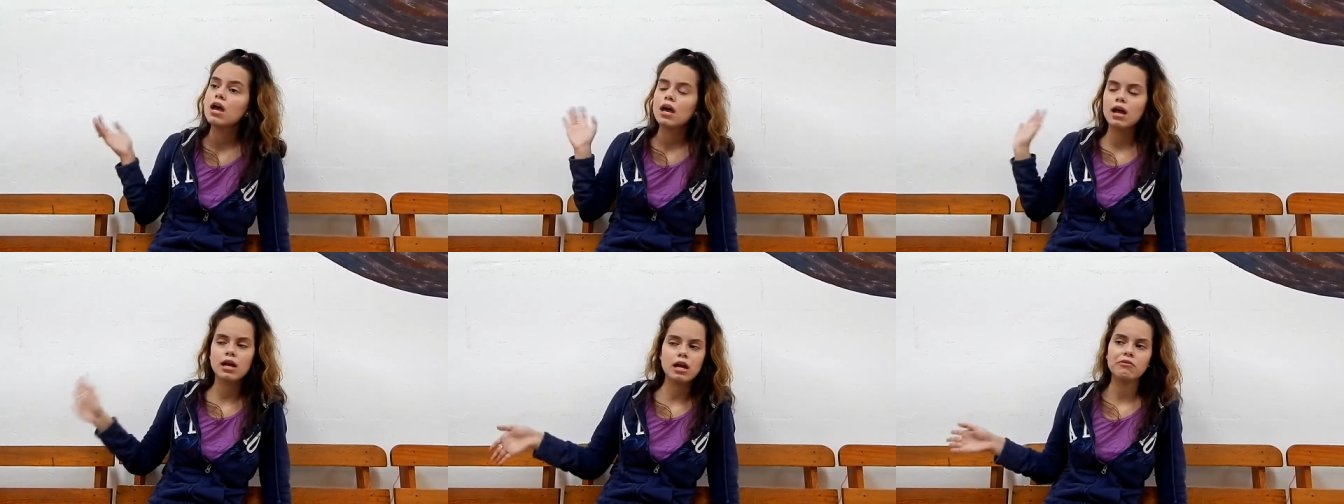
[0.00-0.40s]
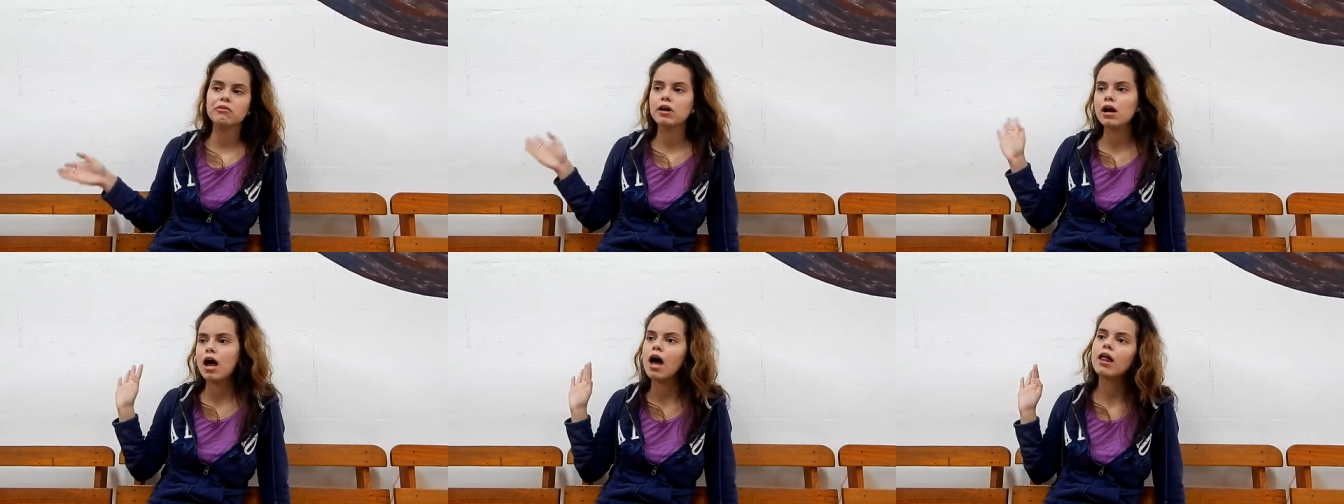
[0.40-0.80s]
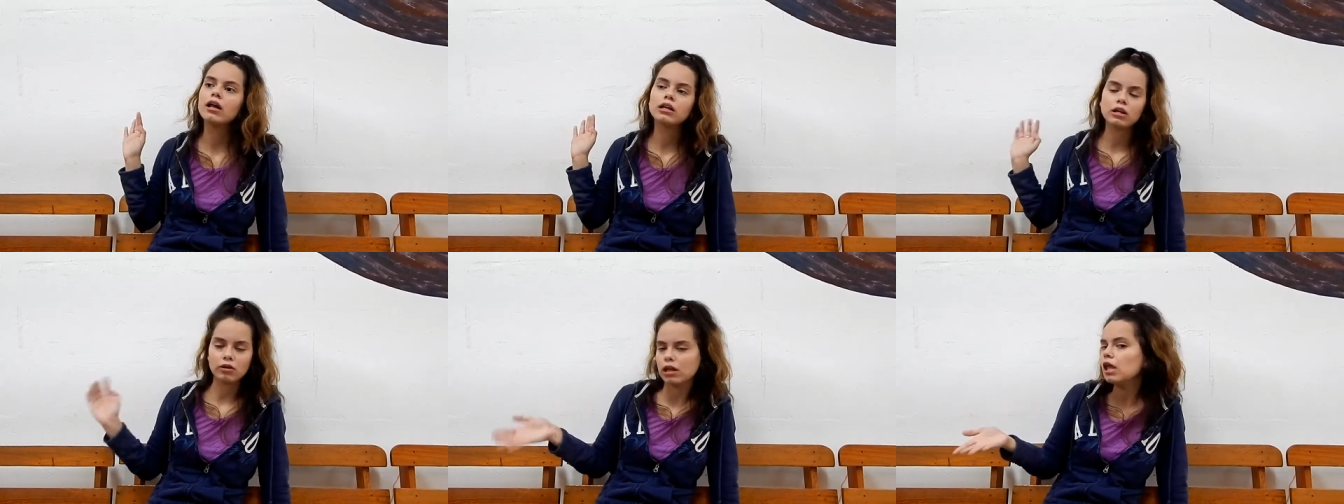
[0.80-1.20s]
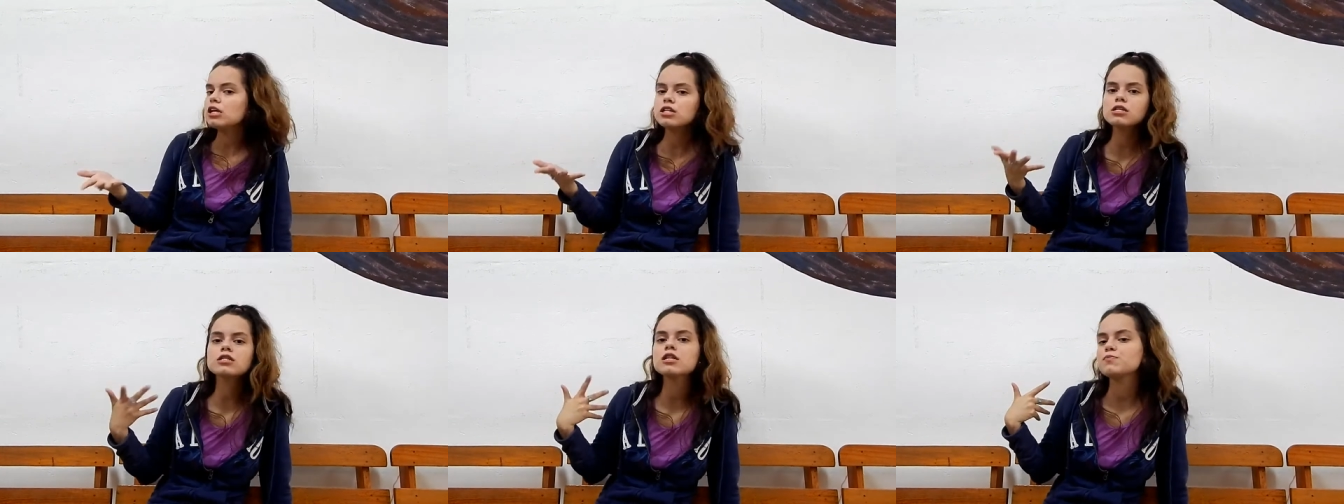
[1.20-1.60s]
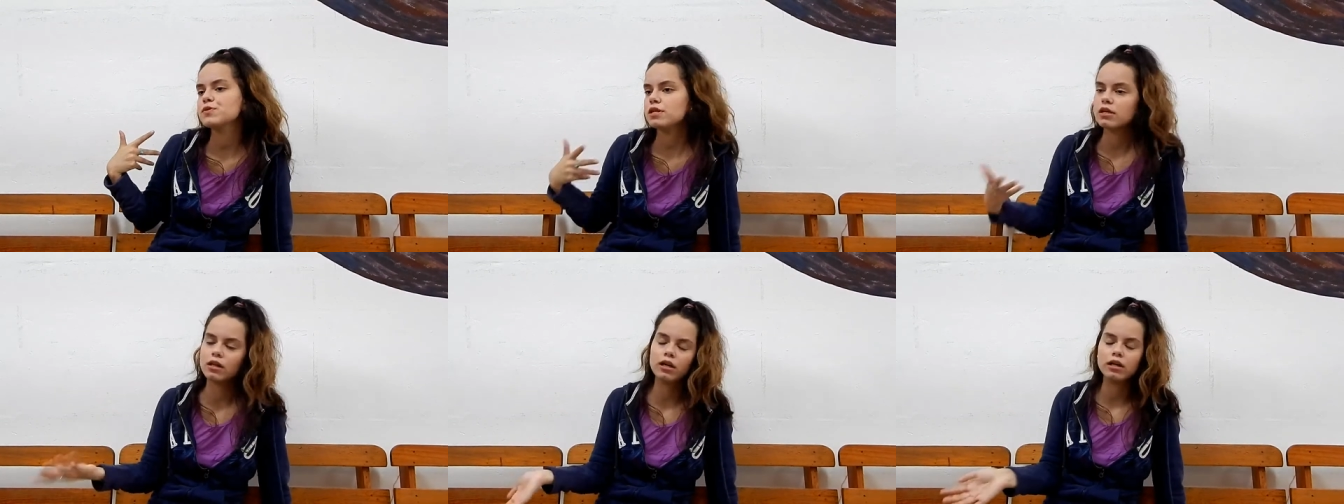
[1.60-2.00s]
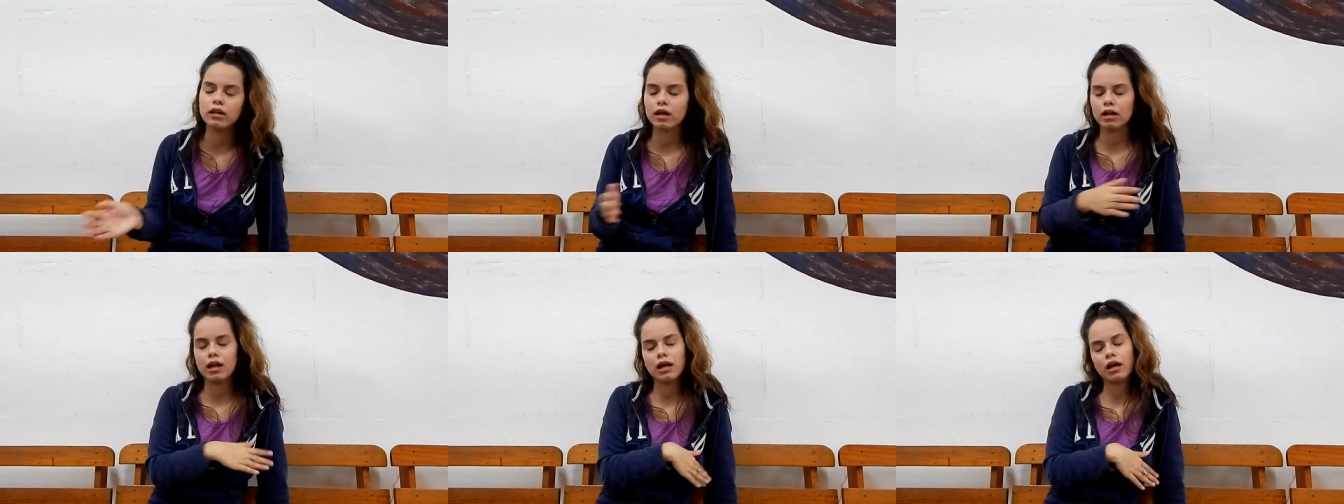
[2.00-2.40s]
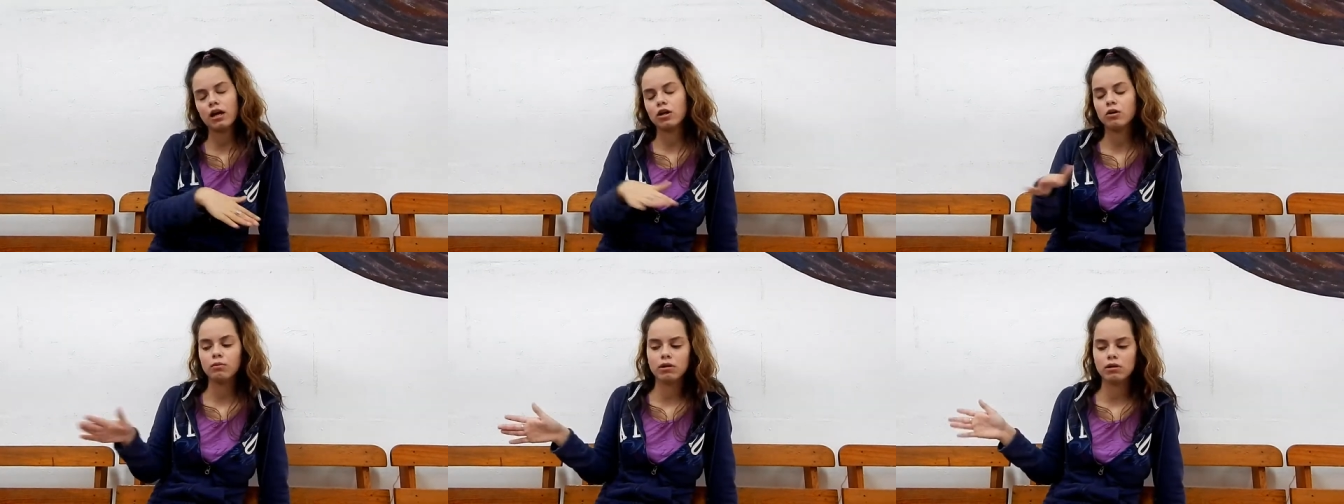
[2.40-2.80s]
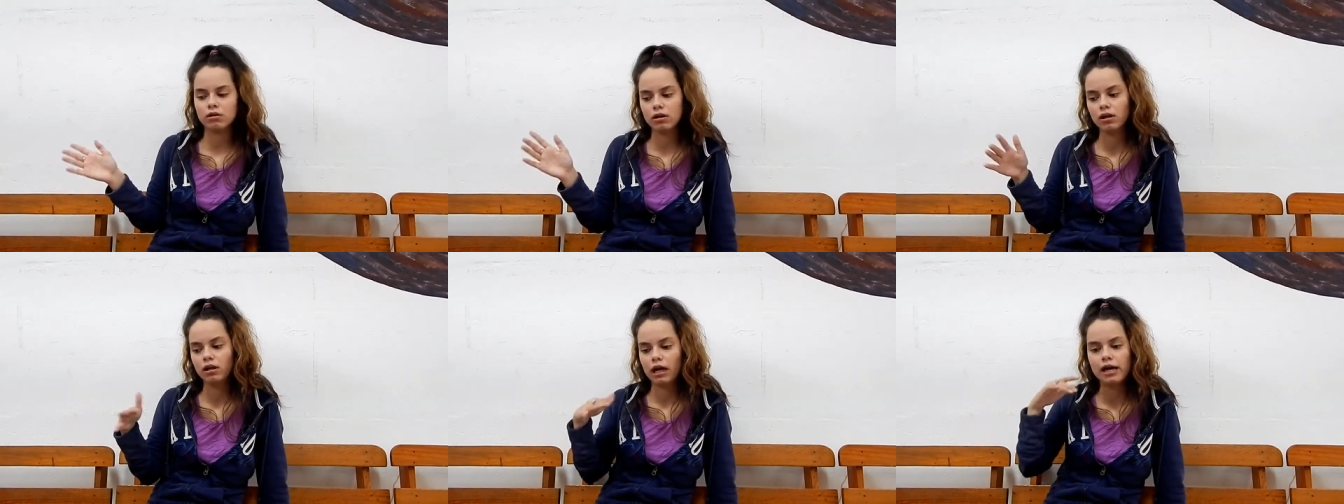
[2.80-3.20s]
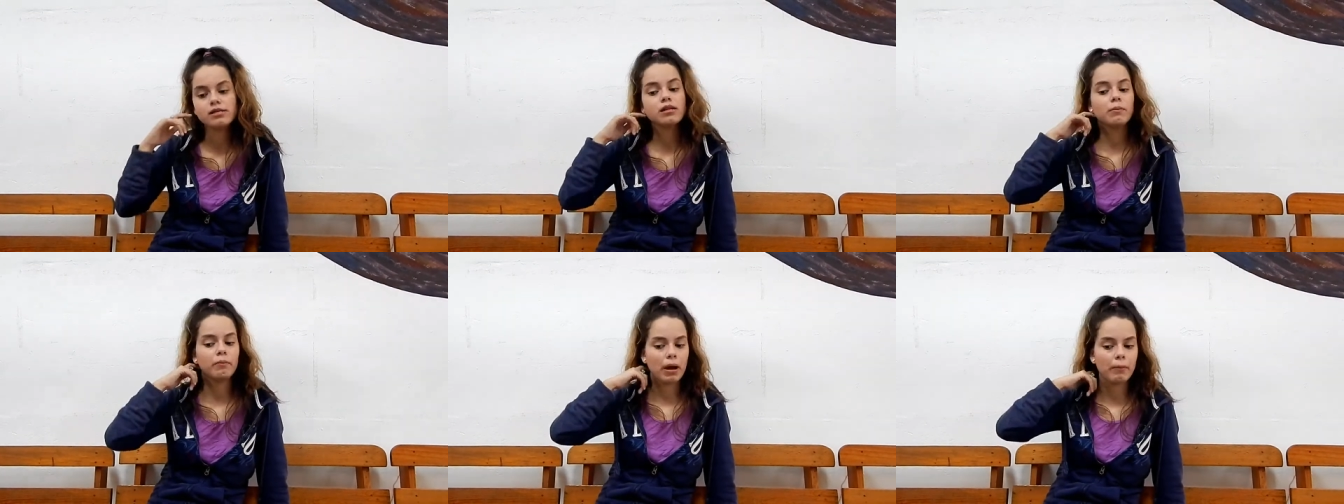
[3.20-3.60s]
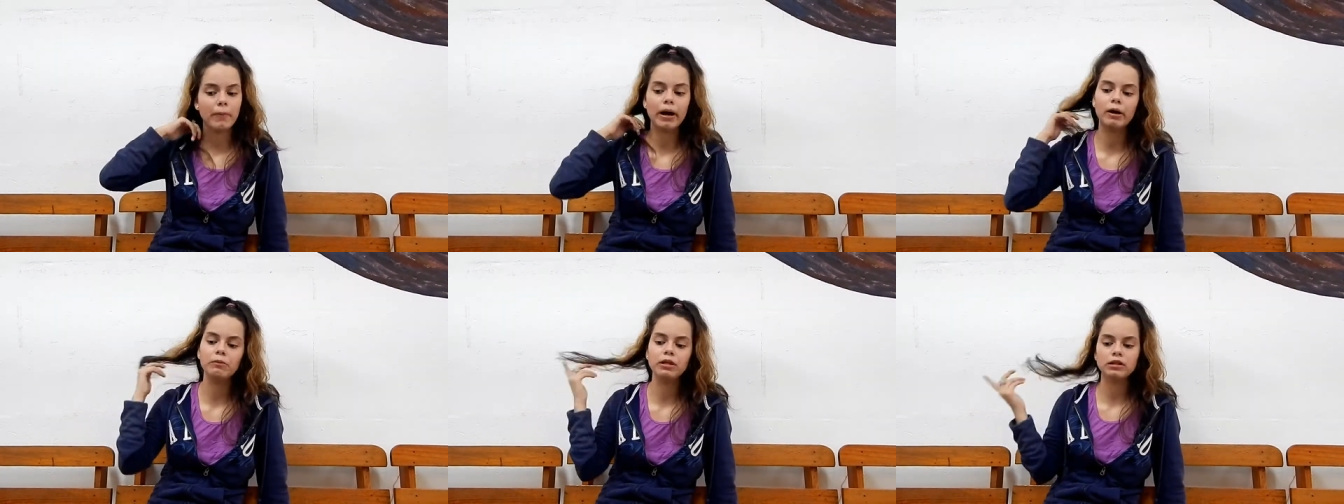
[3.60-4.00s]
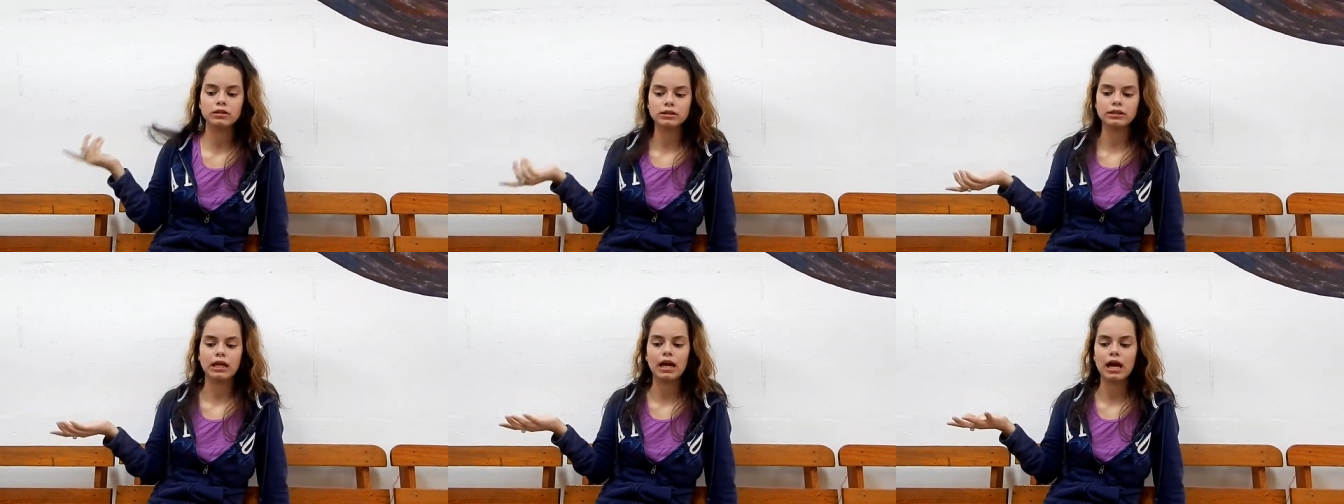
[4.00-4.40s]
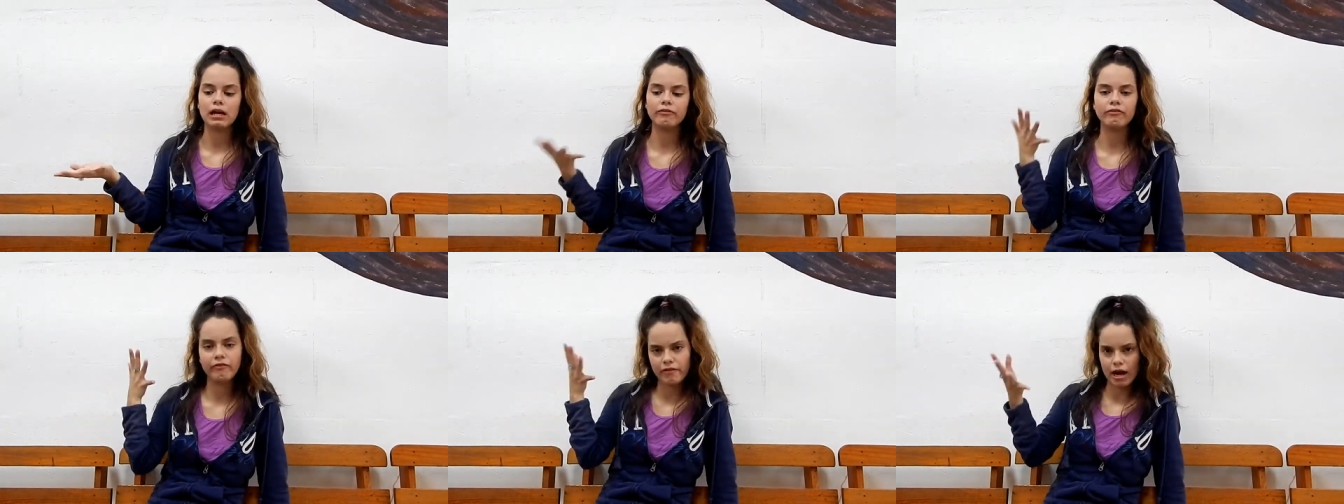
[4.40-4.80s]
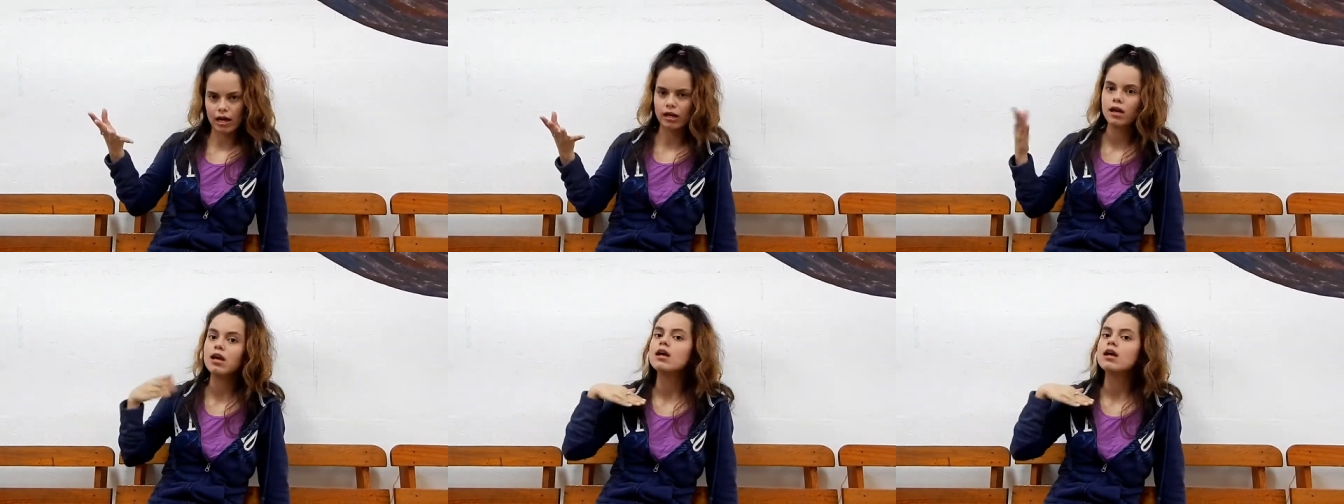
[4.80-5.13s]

They never had any relationships either, either like a human or as a vampire because he hadn't find